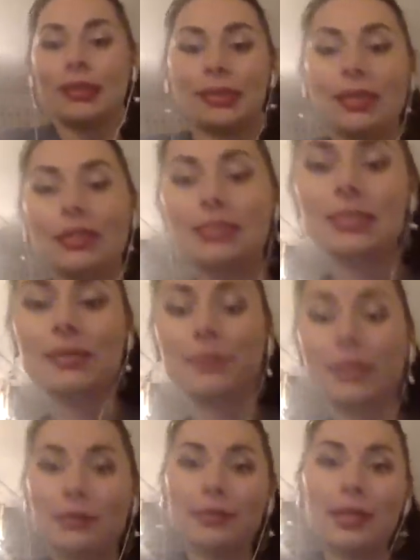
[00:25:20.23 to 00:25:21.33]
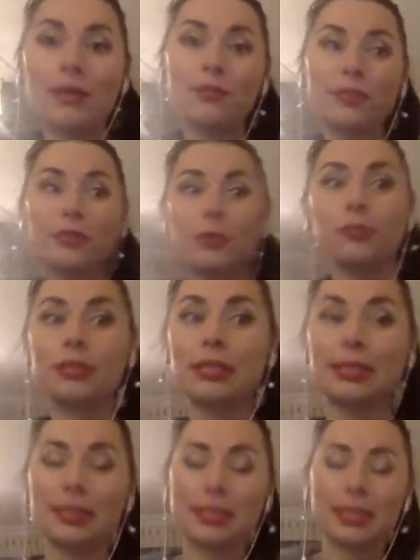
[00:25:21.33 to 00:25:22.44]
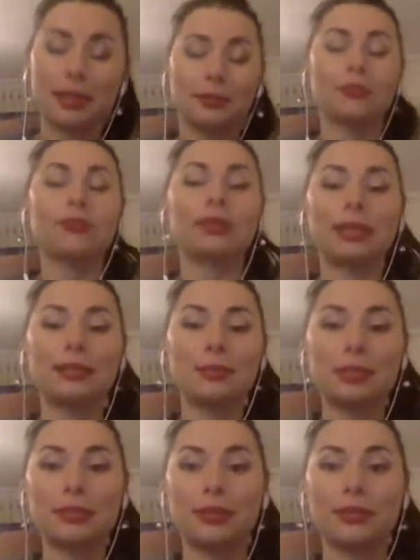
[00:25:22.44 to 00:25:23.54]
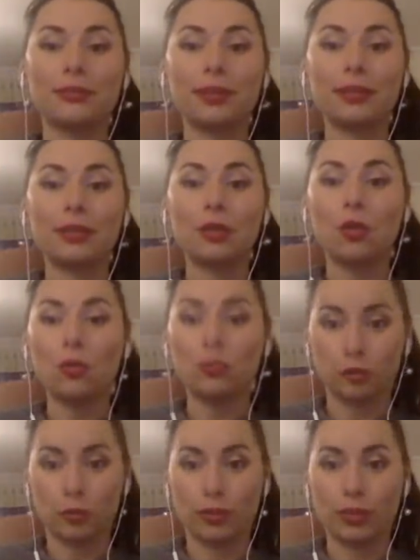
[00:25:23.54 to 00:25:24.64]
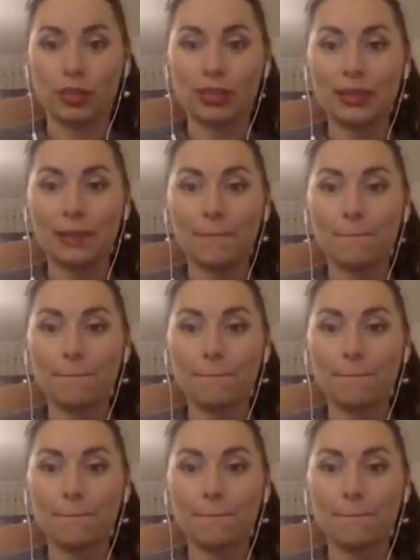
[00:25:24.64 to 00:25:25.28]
Yes, we have now 50% discount on Lada website. You can find all information.